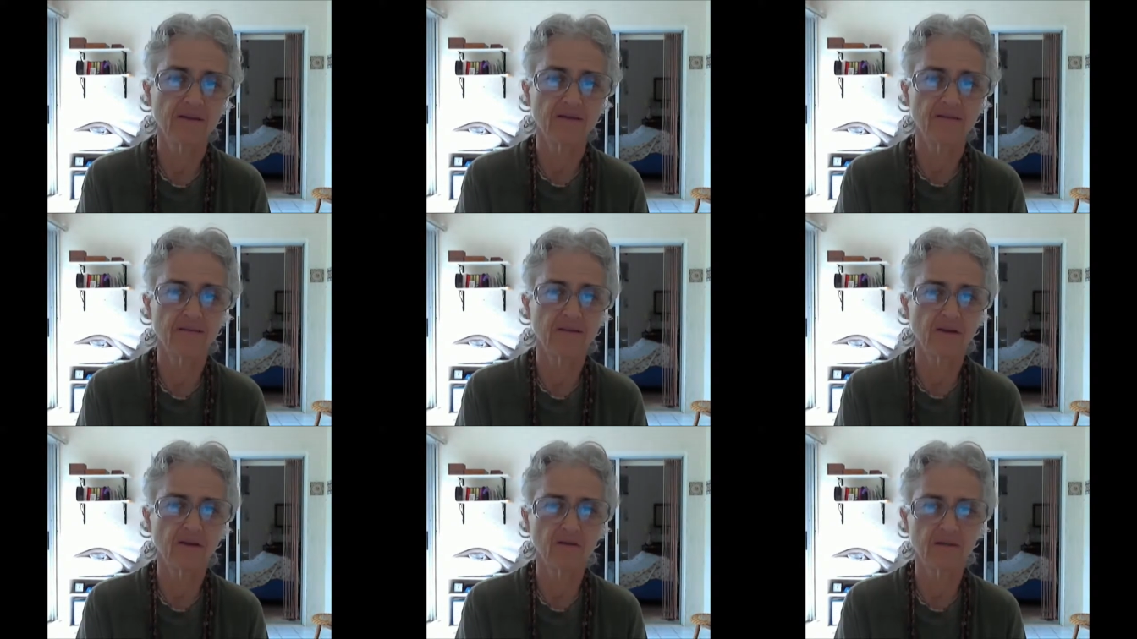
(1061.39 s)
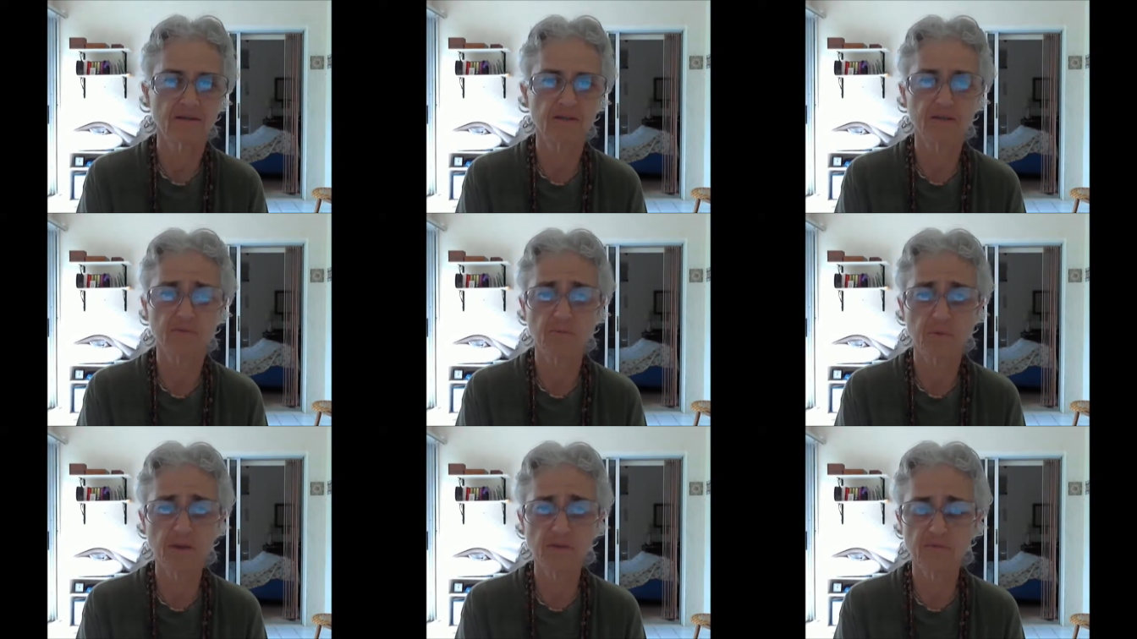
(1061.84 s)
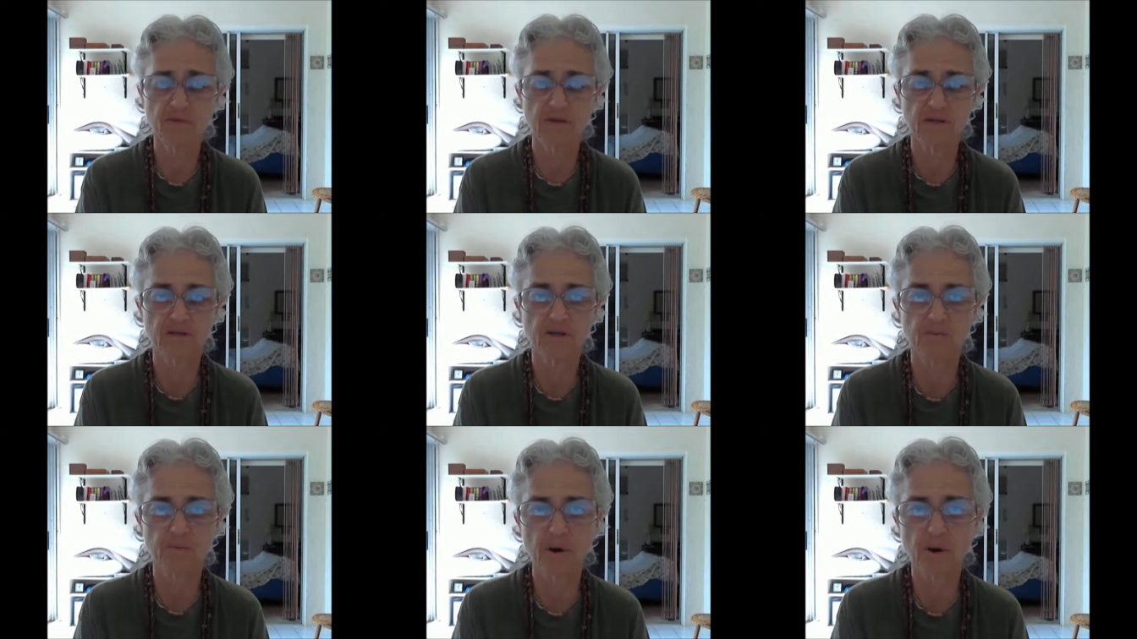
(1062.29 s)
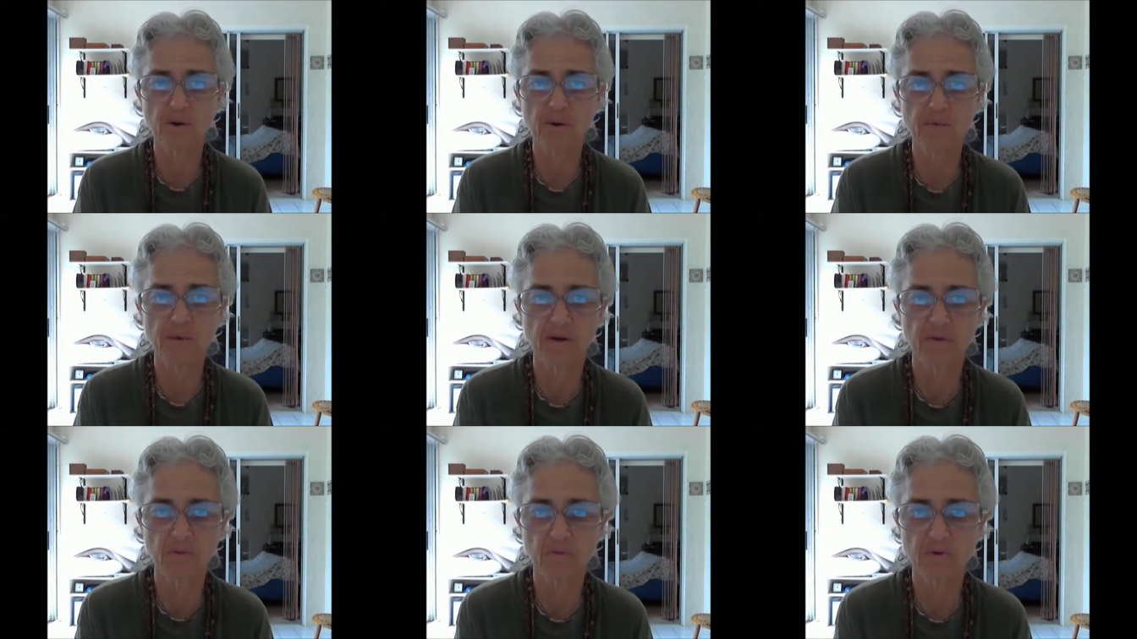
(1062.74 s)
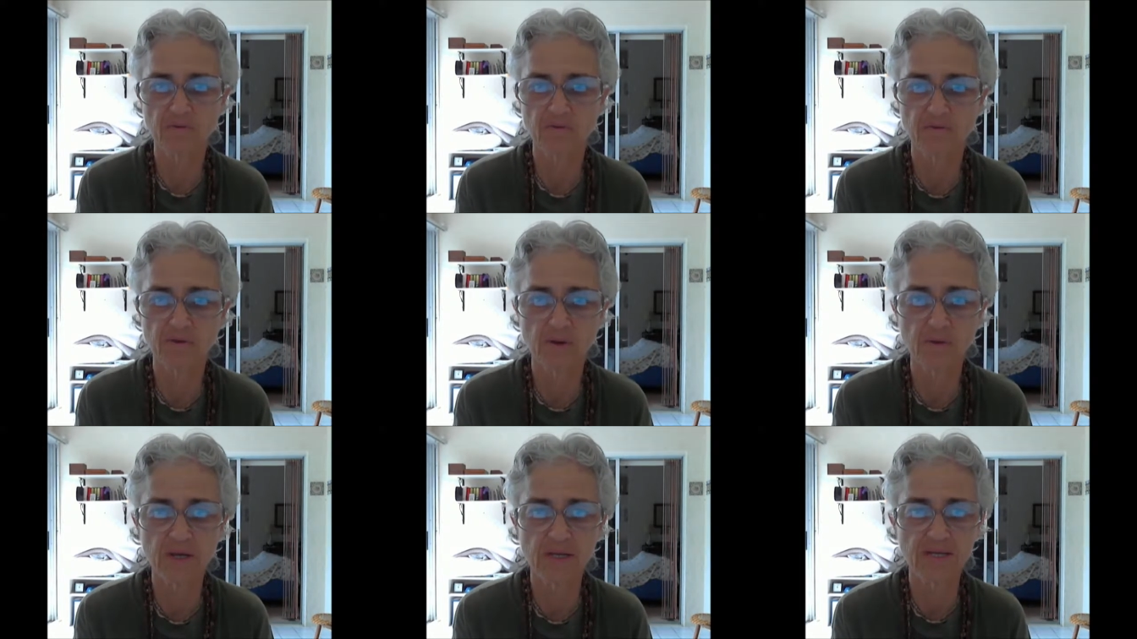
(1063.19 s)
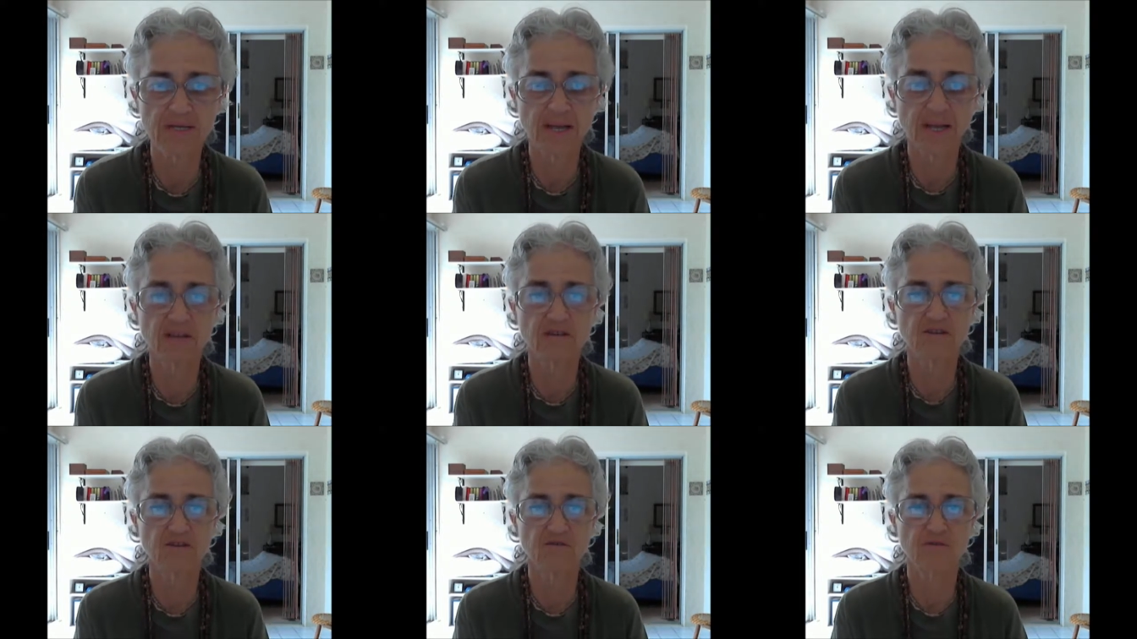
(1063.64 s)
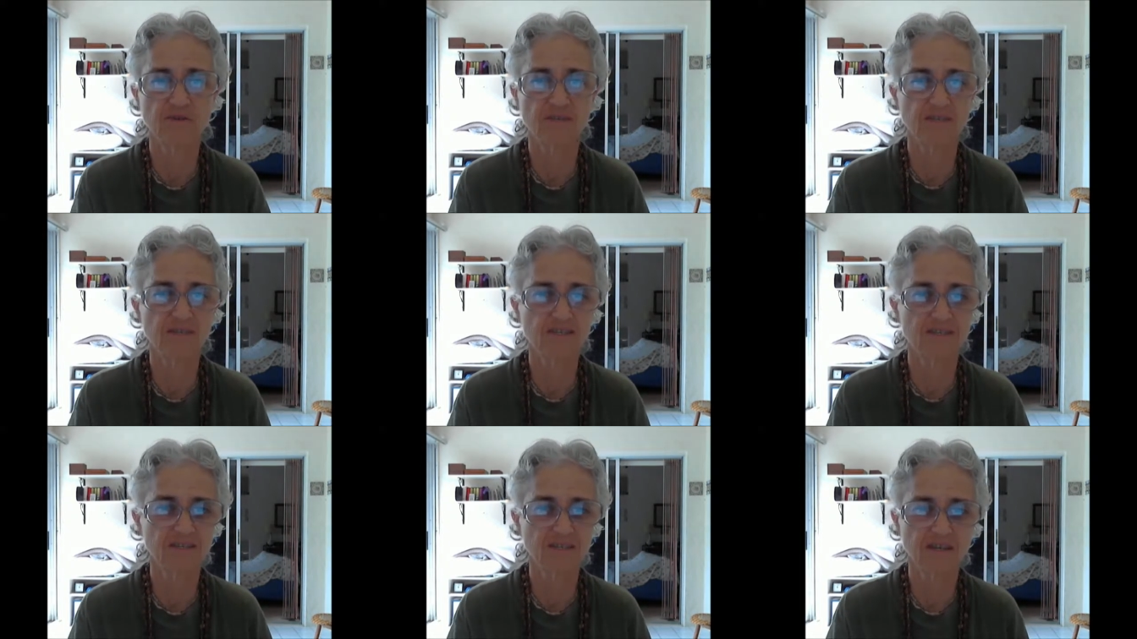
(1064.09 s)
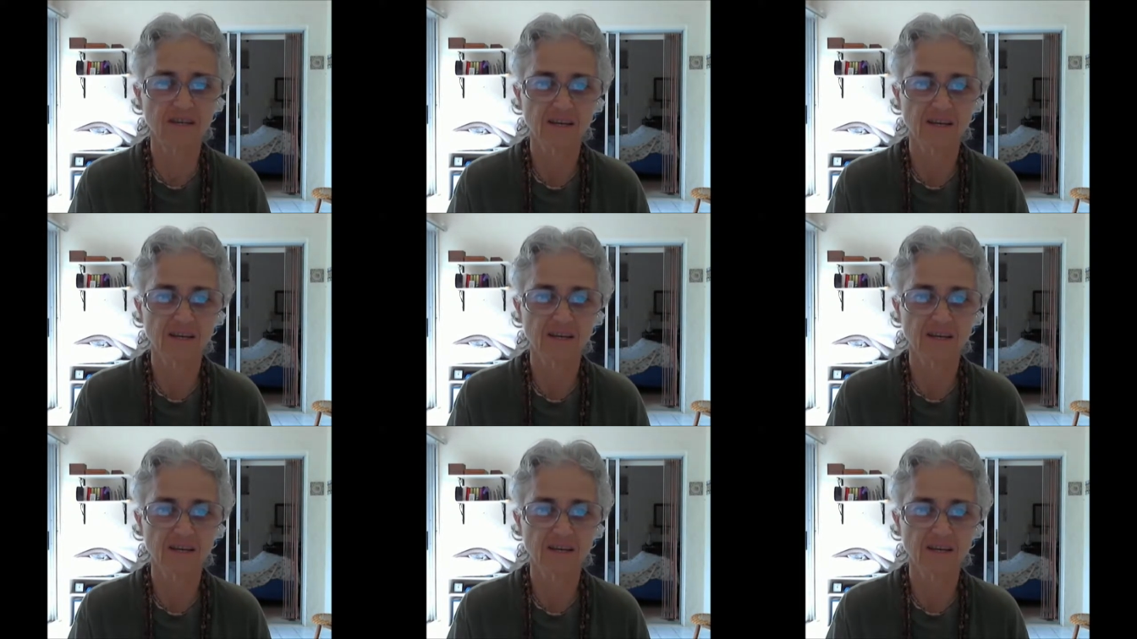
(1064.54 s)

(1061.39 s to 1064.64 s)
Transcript: They'll even experiment with very dangerous